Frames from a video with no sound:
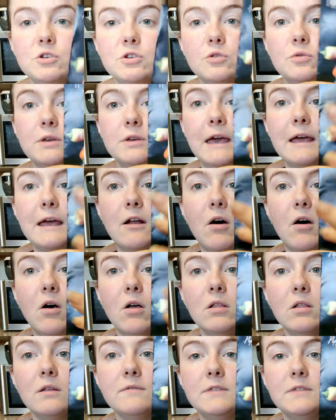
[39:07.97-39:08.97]
you'll get
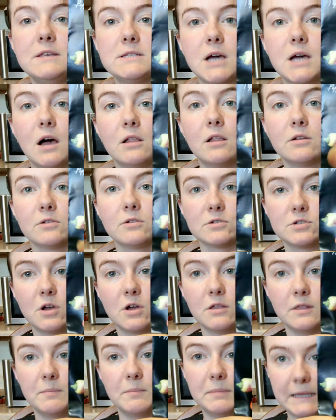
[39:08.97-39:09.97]
all of these colors
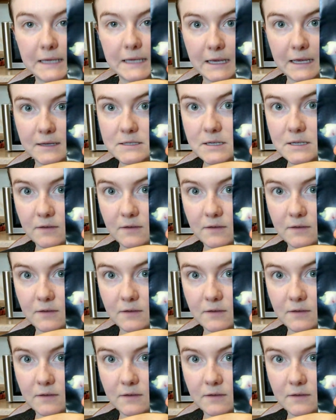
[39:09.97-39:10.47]
on the plant